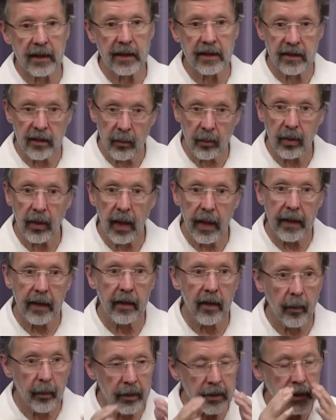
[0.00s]
as it applied in
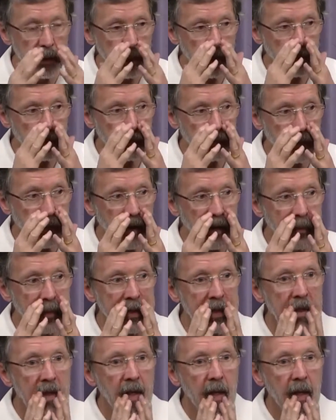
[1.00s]
our particular environment.